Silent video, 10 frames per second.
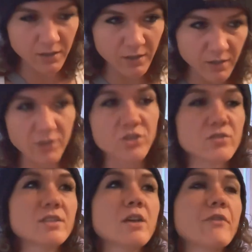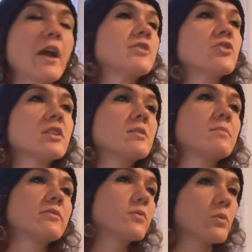Get yourself hydrated
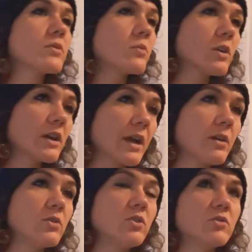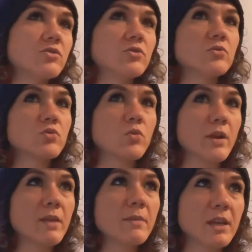before the workout. You could do
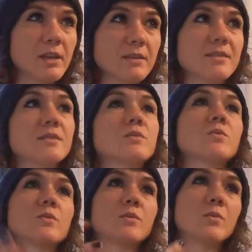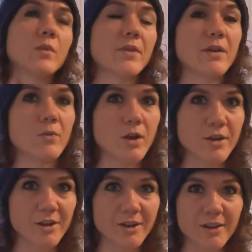20 minutes without
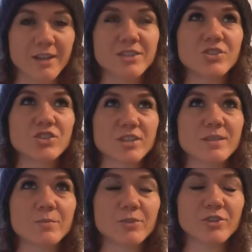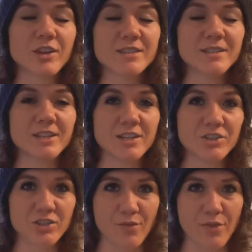water. It's just a
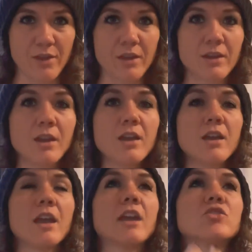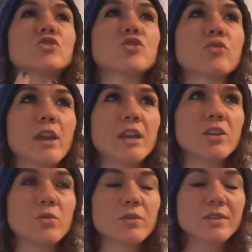procrastination thing. And train
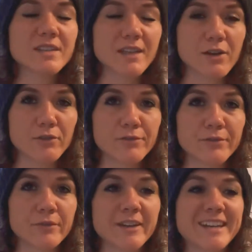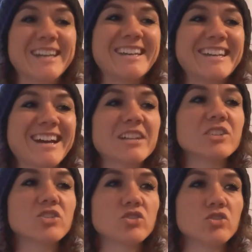yourself
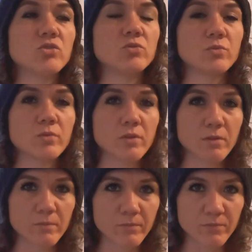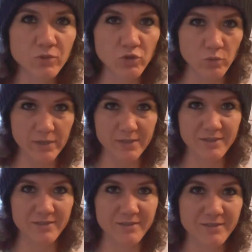not to do
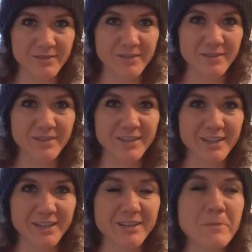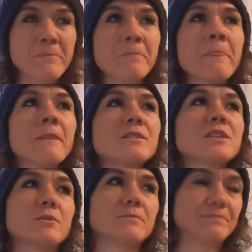it. Okay? So,